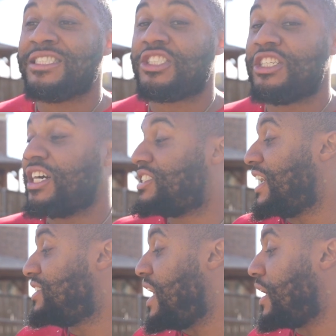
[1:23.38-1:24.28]
she does
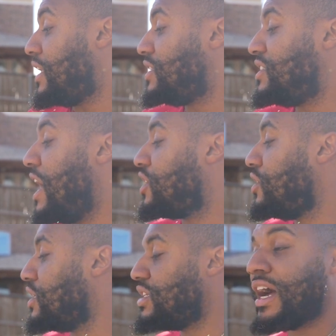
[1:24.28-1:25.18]
that thing. It's, it's not
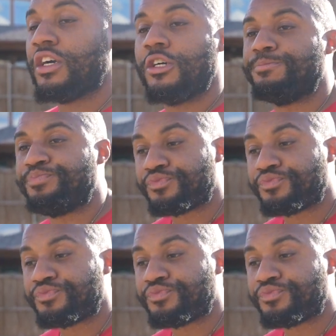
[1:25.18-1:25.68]
good, it's not good.